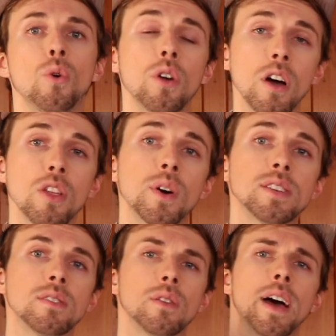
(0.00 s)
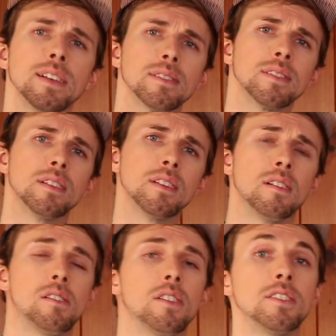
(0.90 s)
or otherwise known as
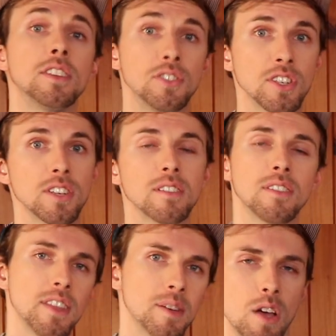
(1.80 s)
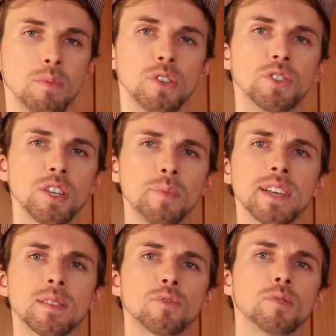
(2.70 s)
teaching them. But Eugene
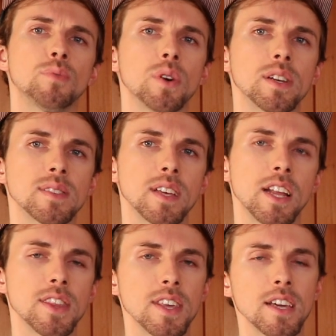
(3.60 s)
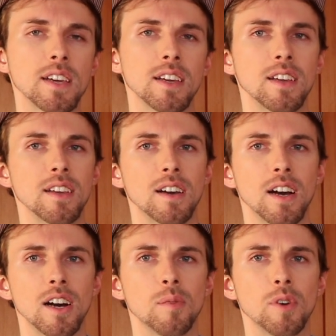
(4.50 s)
makes some good points, and I think
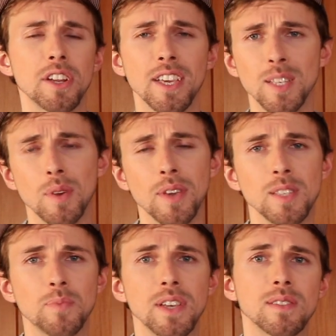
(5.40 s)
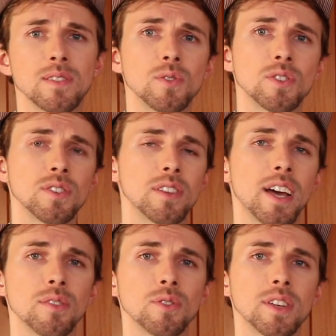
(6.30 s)
um, on a case by case basis, you should,
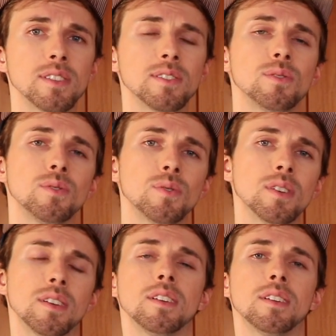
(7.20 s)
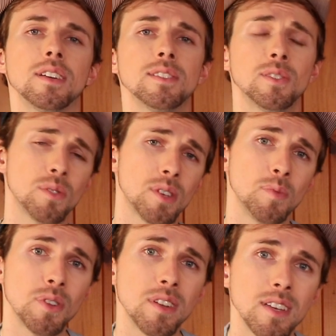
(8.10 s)
yeah, look into into
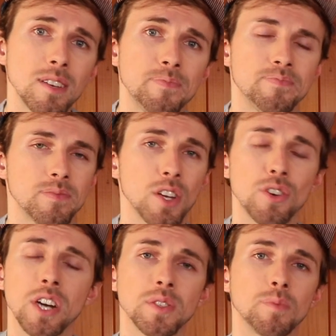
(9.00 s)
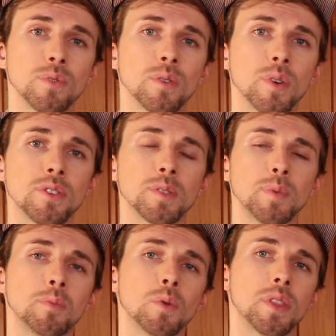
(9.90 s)
community across the board, whether it's
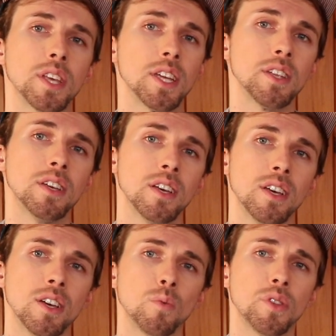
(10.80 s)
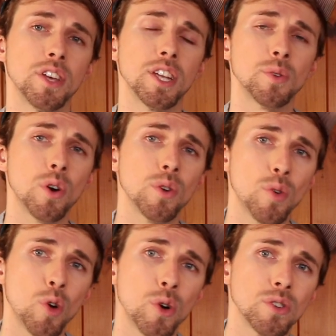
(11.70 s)
people within, within quote
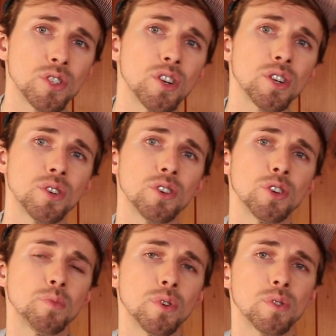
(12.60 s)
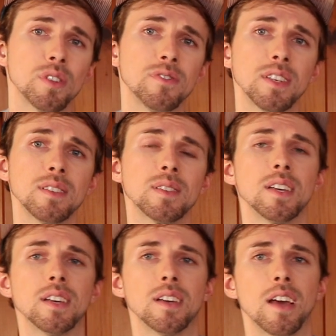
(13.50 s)
unquote your struggle or your proclivities
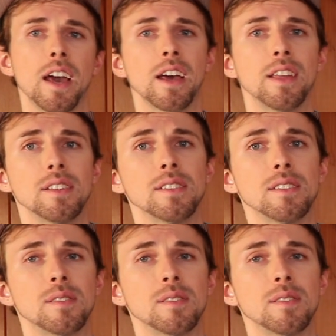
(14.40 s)
and